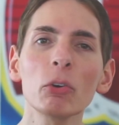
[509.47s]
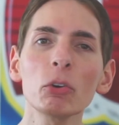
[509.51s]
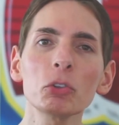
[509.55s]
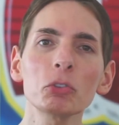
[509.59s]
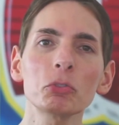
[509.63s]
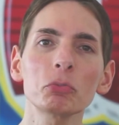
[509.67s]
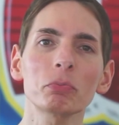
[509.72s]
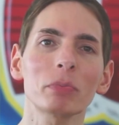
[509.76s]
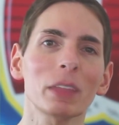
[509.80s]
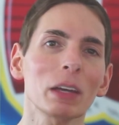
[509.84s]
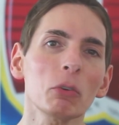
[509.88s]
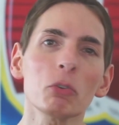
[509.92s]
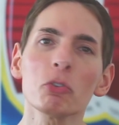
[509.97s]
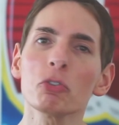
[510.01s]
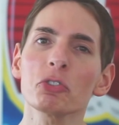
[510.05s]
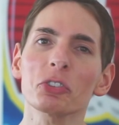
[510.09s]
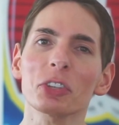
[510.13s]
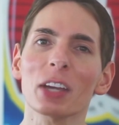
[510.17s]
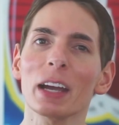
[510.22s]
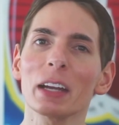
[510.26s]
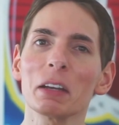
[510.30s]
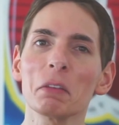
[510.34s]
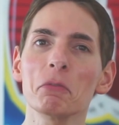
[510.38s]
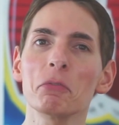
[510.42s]
was that was
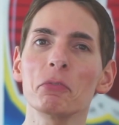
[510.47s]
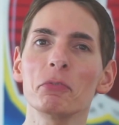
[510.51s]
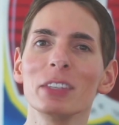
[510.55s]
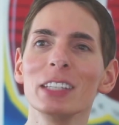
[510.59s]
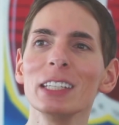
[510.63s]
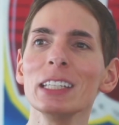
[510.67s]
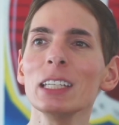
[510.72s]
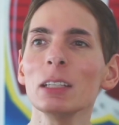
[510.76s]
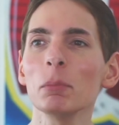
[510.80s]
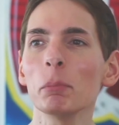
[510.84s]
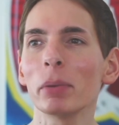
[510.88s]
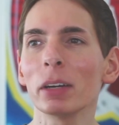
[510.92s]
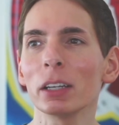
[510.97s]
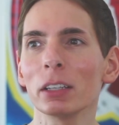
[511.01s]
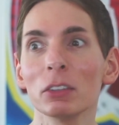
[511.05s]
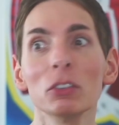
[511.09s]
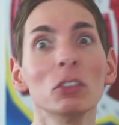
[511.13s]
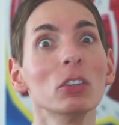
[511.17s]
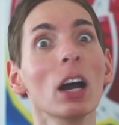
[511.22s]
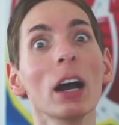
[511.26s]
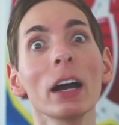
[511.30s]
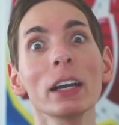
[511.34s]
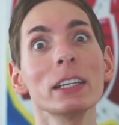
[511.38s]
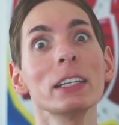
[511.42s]
kind of neat, but
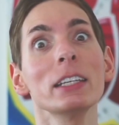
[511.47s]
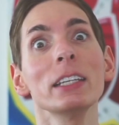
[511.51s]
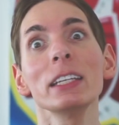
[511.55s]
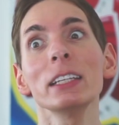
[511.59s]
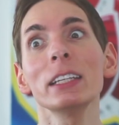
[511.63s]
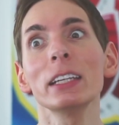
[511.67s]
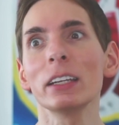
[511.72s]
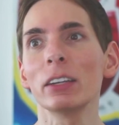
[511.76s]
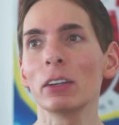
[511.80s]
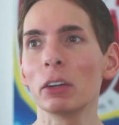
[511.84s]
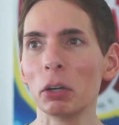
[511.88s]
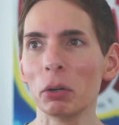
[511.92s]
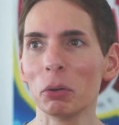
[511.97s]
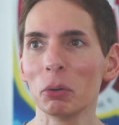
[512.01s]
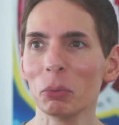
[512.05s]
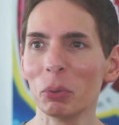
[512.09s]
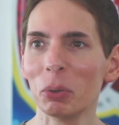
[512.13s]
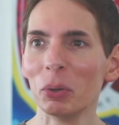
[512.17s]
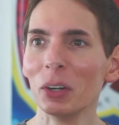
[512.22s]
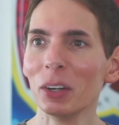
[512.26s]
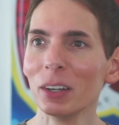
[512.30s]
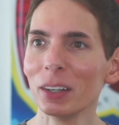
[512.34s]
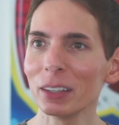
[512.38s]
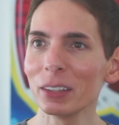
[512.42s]
not needed.
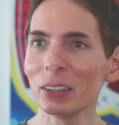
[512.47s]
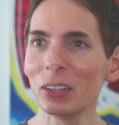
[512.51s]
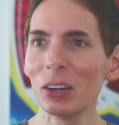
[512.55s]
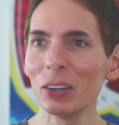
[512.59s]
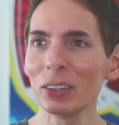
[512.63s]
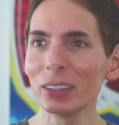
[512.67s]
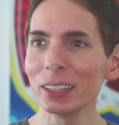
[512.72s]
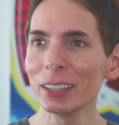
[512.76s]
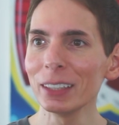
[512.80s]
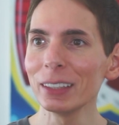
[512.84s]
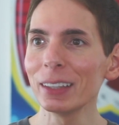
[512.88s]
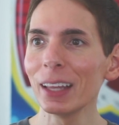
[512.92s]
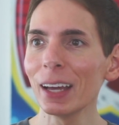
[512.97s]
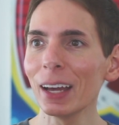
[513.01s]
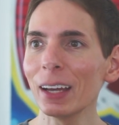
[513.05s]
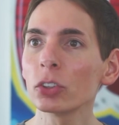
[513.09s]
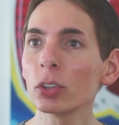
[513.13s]
You don't need that.